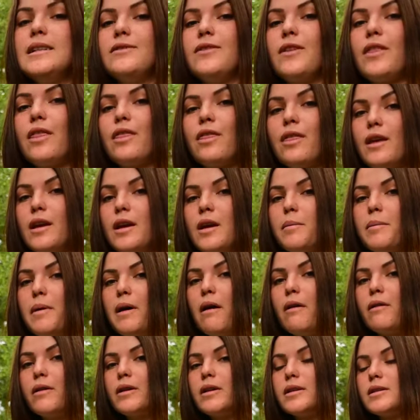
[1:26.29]
even think
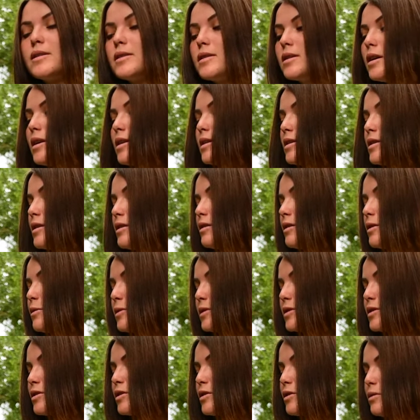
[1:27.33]
about it until it
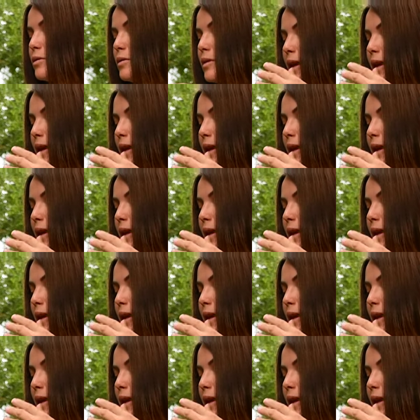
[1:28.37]
was too